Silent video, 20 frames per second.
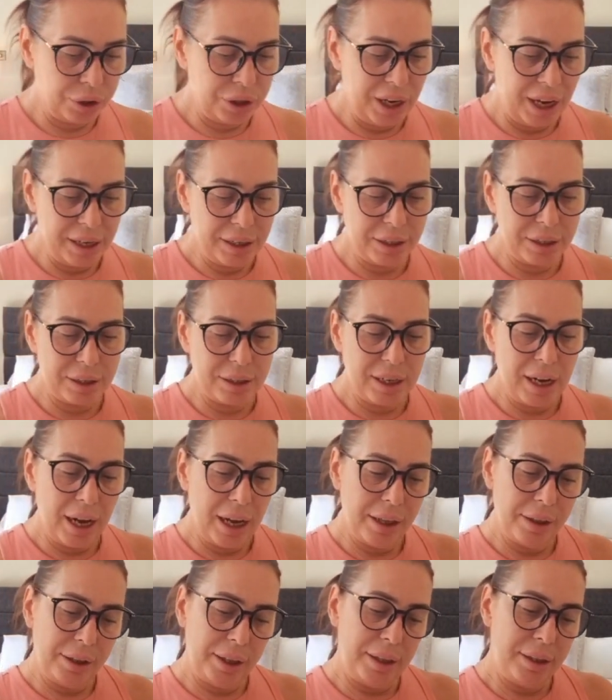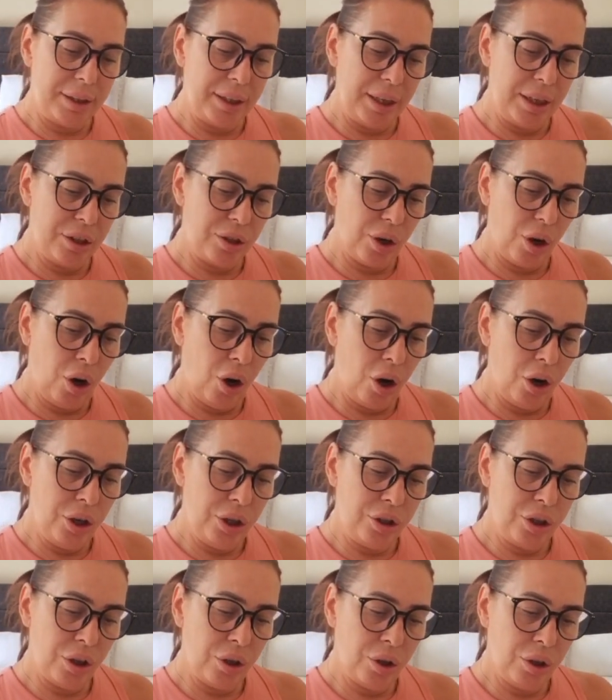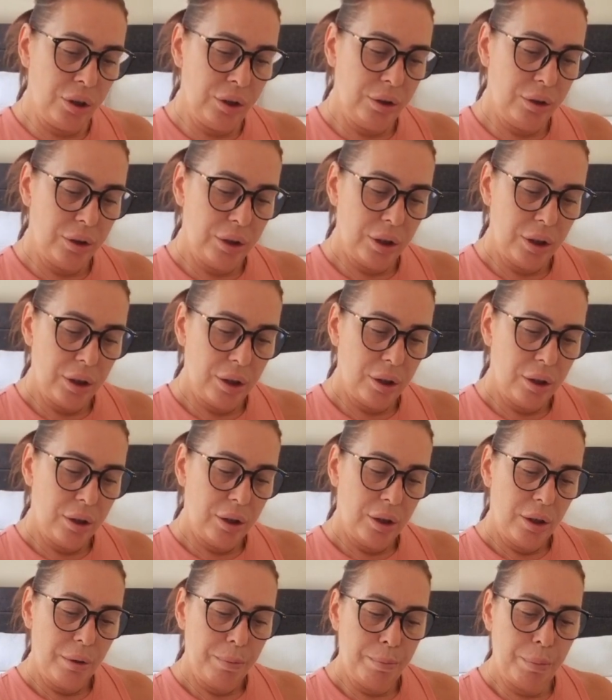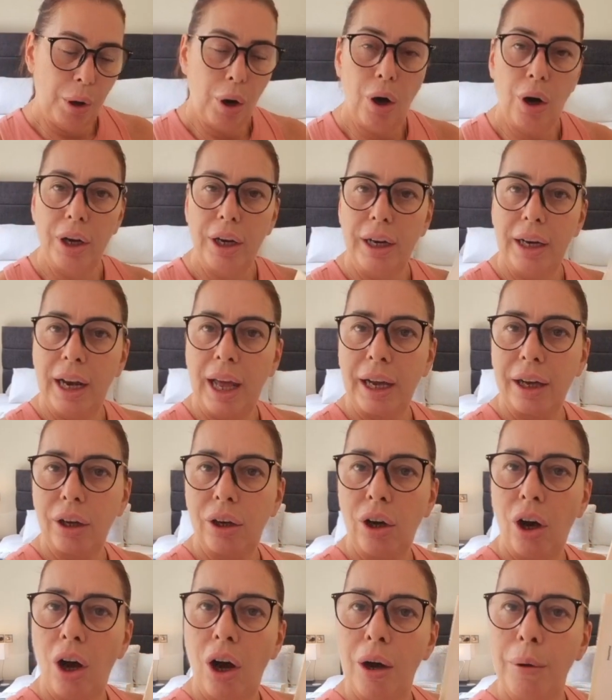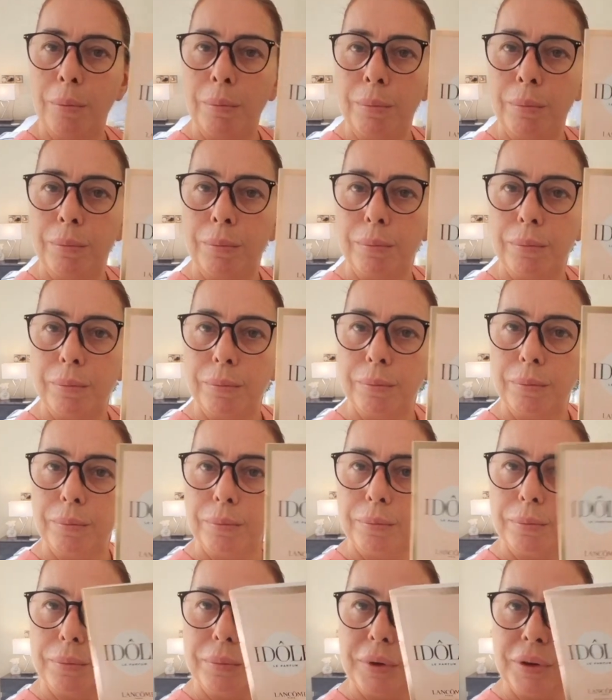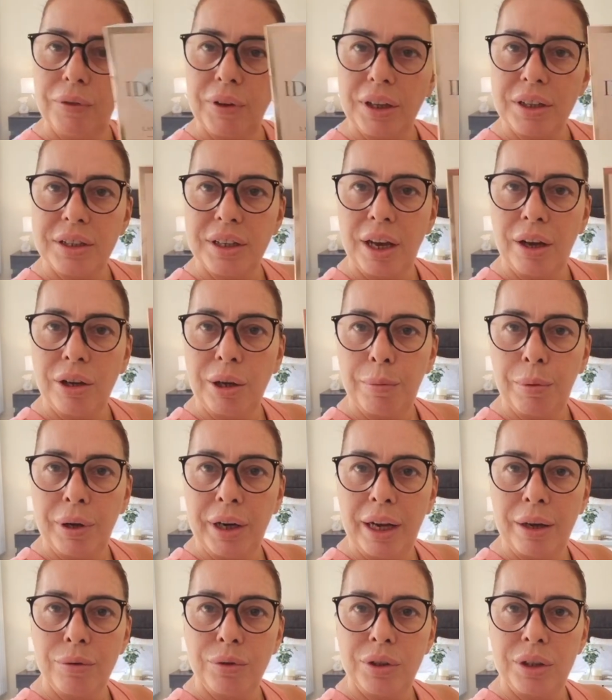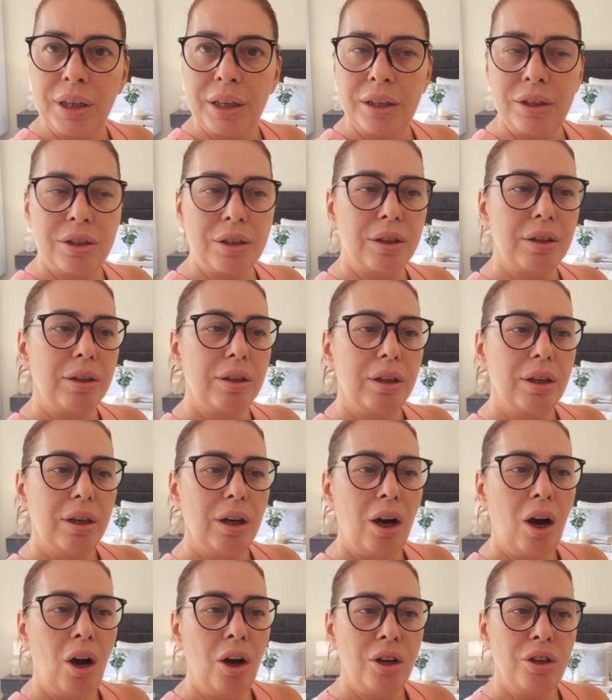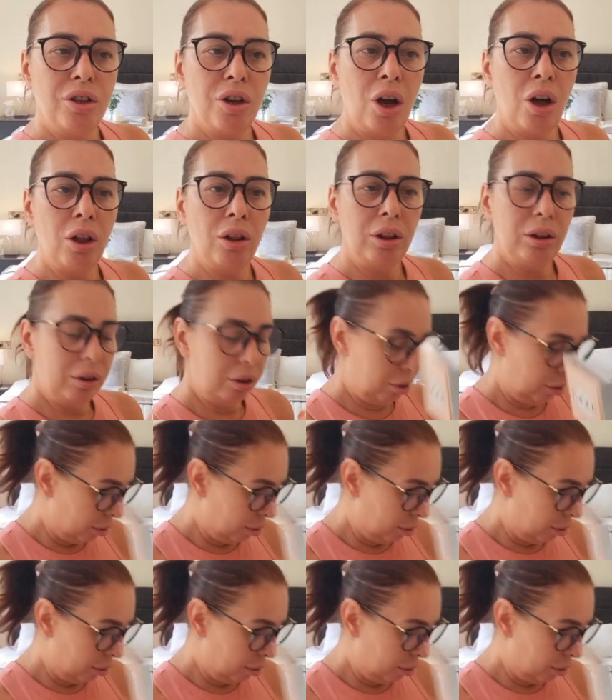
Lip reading: tester. This is Idol by Lancome. If that's how you pronounce it. Idol.